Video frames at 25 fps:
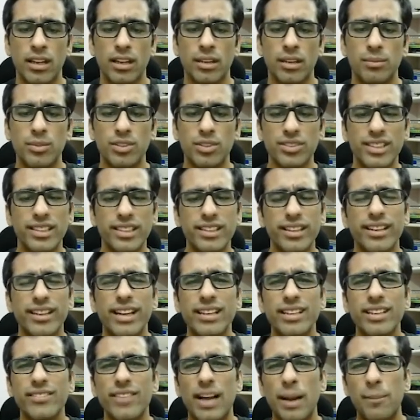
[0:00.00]
Most
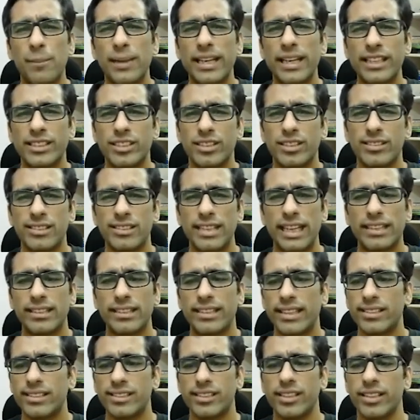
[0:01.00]
interactive applications like
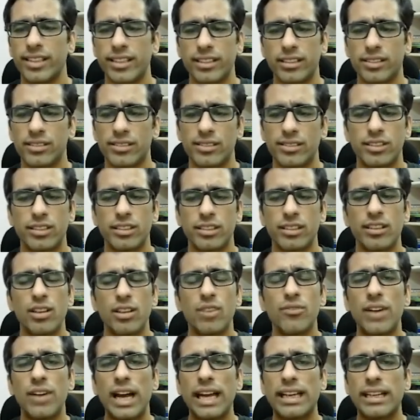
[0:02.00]
text editors turn
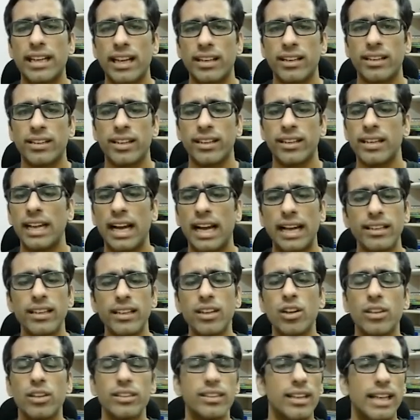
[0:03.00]
off iCanon and
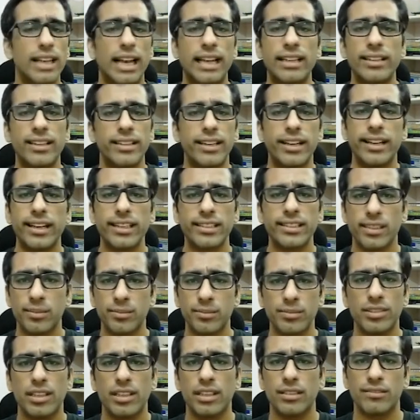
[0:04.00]
handle all the line editing
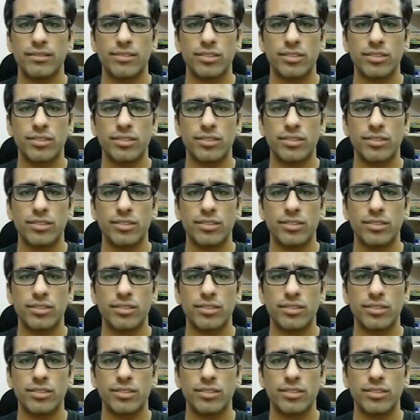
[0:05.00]
themselves.